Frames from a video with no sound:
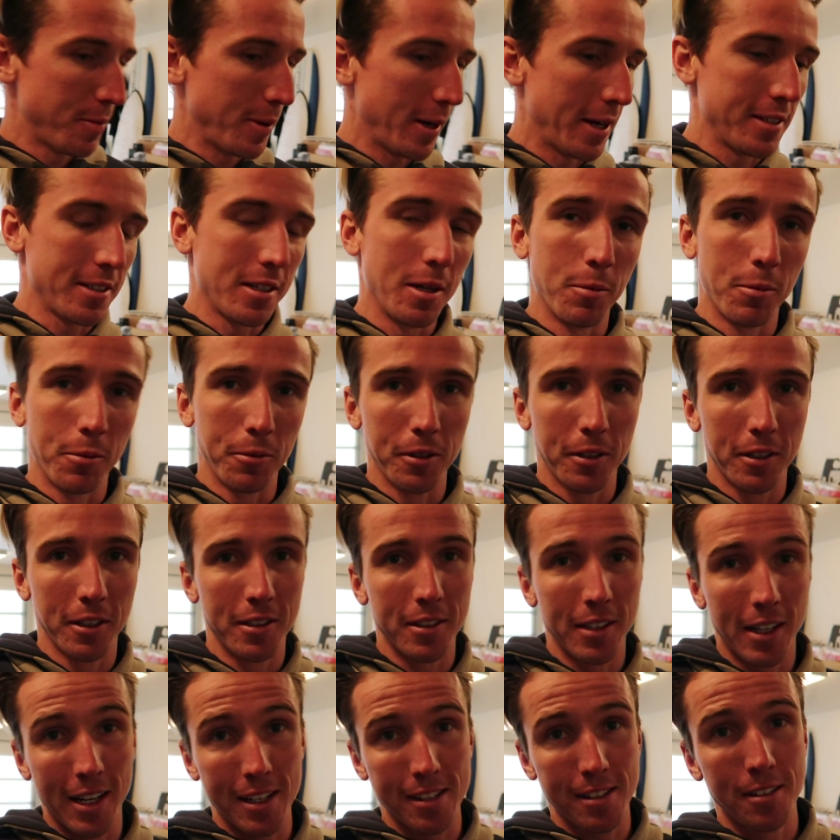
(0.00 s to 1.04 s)
the past couple
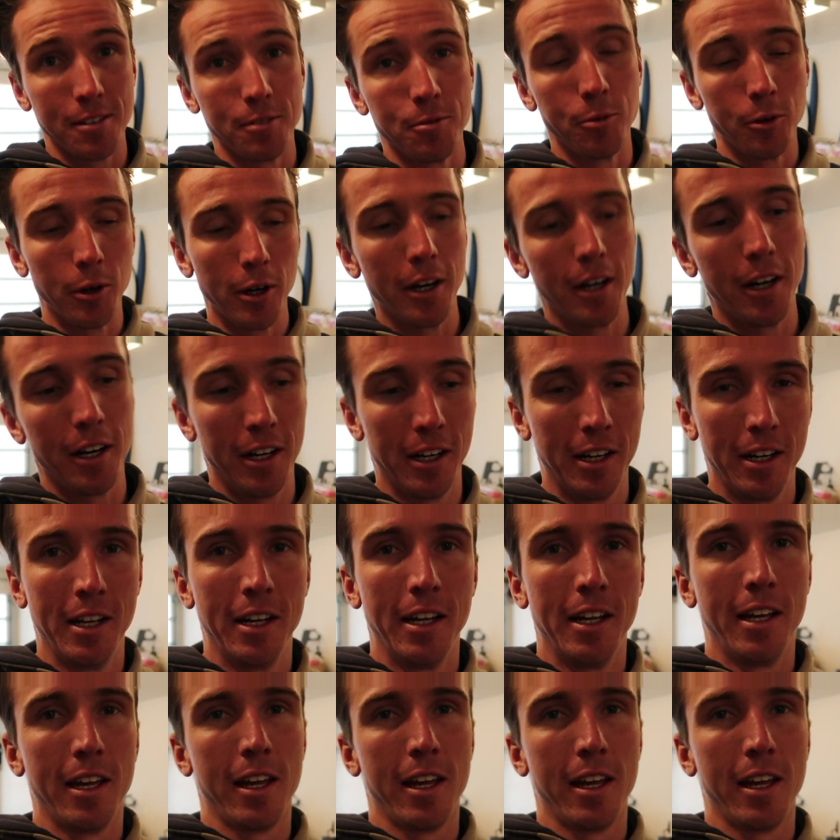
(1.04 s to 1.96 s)
weekends asking where